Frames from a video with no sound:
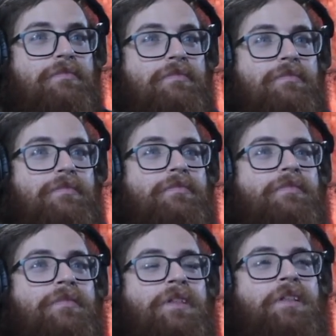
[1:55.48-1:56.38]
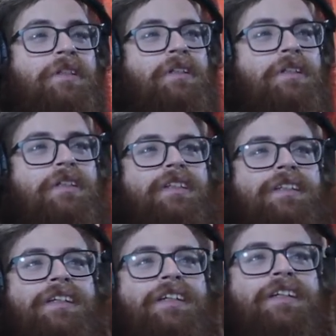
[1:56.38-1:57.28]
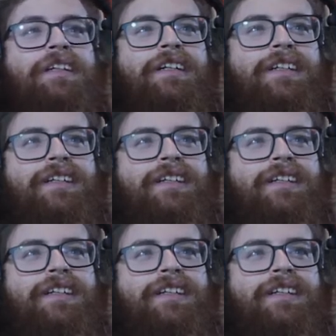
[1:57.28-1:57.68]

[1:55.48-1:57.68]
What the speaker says: [no speech]